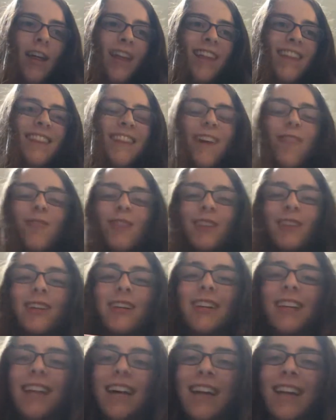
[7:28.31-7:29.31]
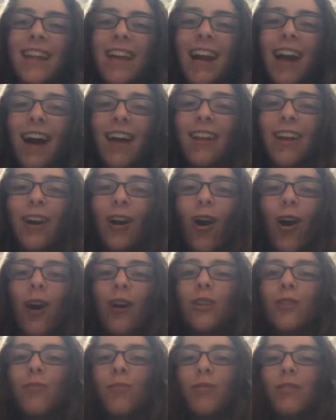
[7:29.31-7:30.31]
they would look like they got like
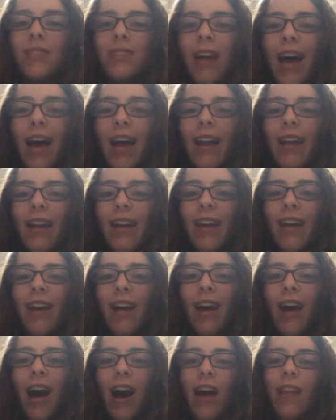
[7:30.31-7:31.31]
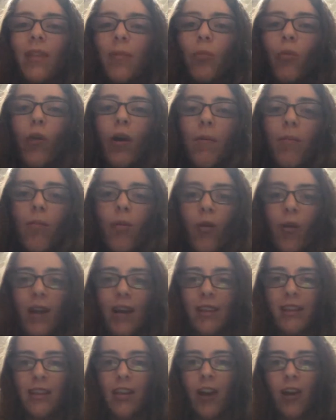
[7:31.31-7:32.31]
100% on the point board
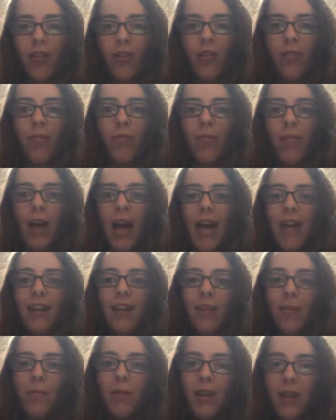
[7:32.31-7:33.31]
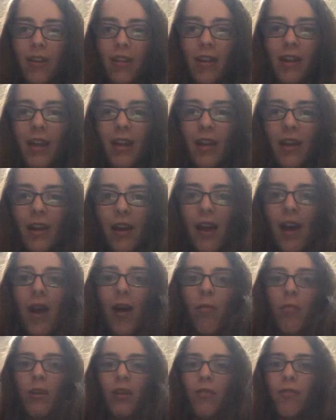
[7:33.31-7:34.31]
at the end of the period,
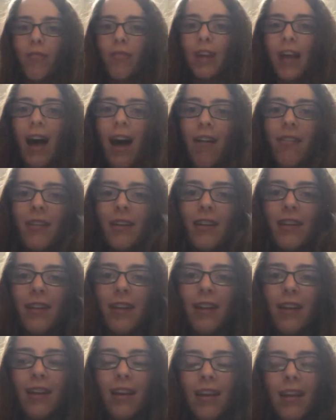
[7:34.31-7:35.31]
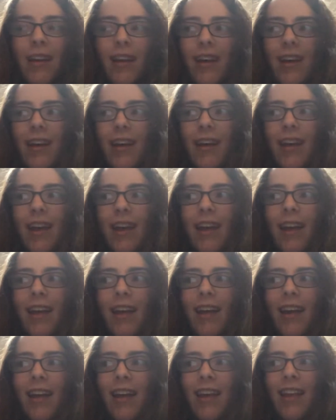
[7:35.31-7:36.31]
but in reality,
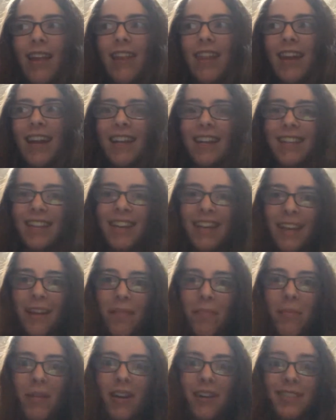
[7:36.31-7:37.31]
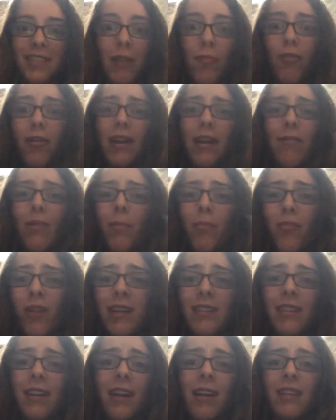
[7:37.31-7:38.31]
they didn't because they weren't even
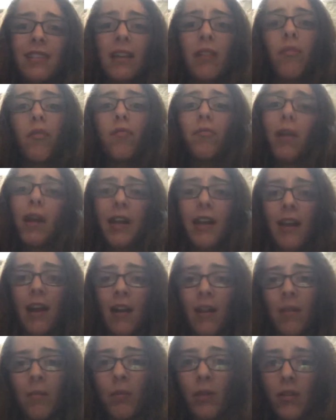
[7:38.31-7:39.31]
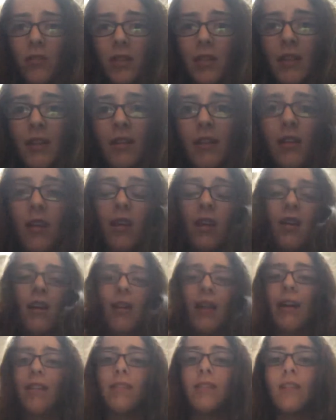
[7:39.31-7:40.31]
present because they were running out of the building.
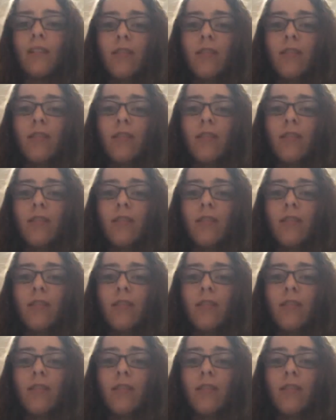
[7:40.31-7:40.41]
That's